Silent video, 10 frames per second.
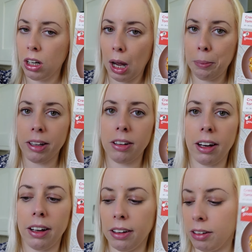I'm
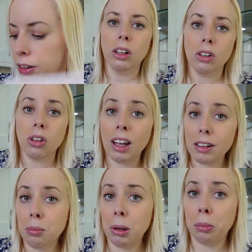excited. So that's
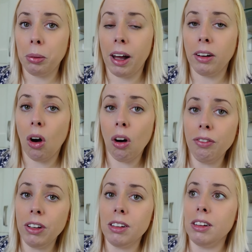the meal plan.
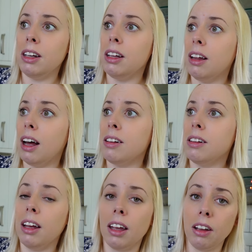Obviously that's
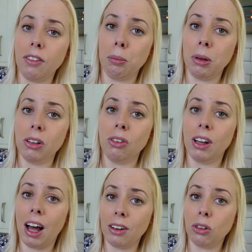like evening meals for
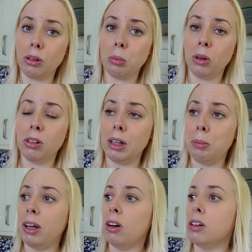the adults mostly
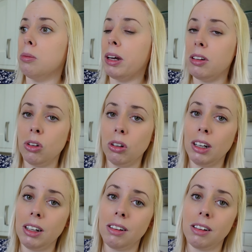because my son
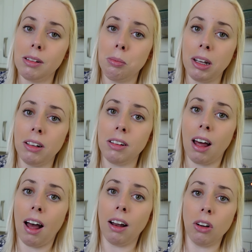eats his meals
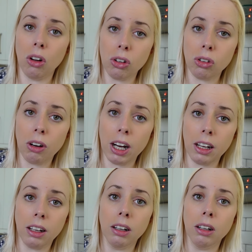at nursery.